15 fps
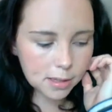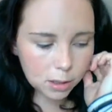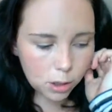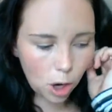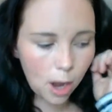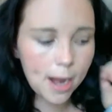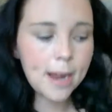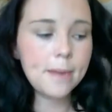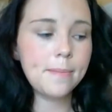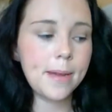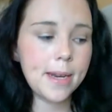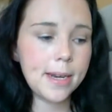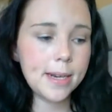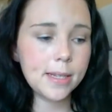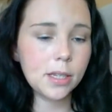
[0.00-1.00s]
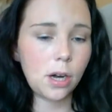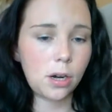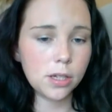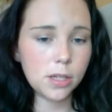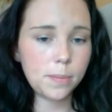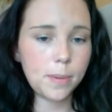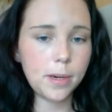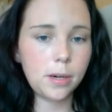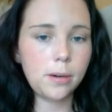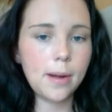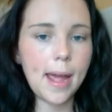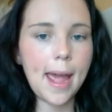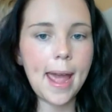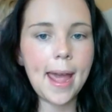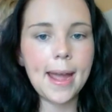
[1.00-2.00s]
got admitted into hospital,
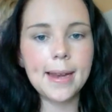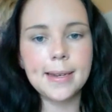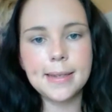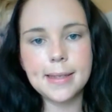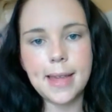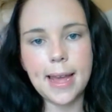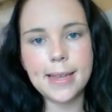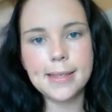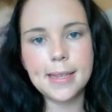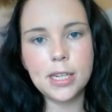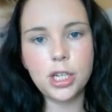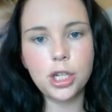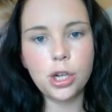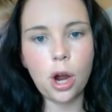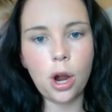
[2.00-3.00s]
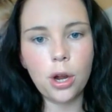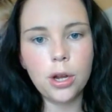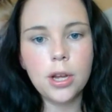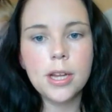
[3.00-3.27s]
and they said, you know,